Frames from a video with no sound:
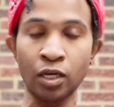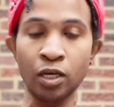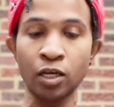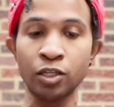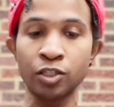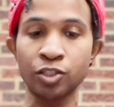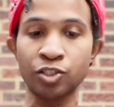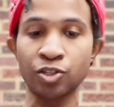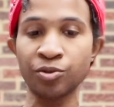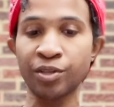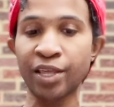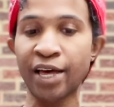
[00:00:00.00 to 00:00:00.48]

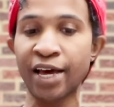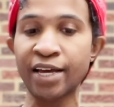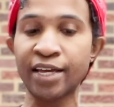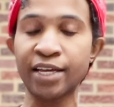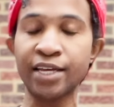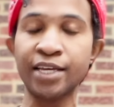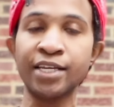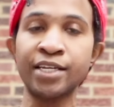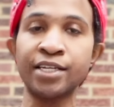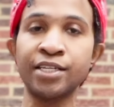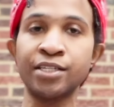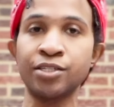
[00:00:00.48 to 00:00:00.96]
So that
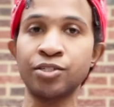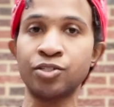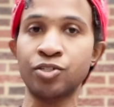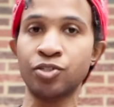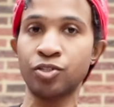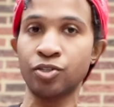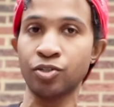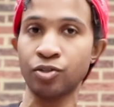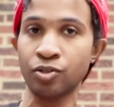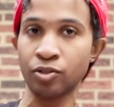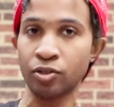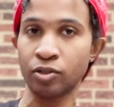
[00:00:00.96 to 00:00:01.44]

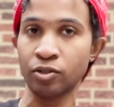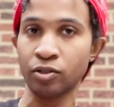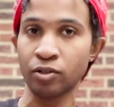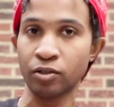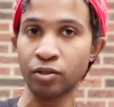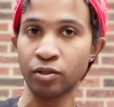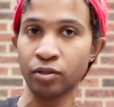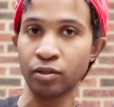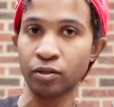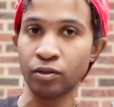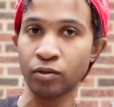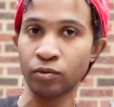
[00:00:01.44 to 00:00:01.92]
is
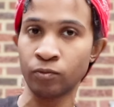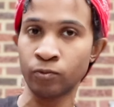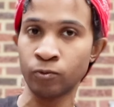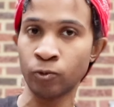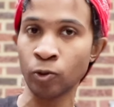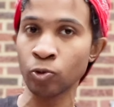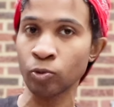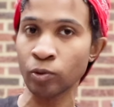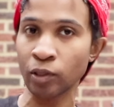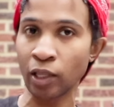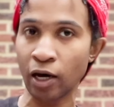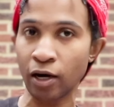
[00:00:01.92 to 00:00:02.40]

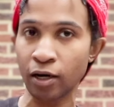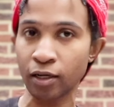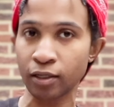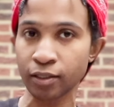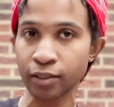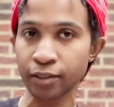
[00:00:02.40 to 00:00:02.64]
root lock.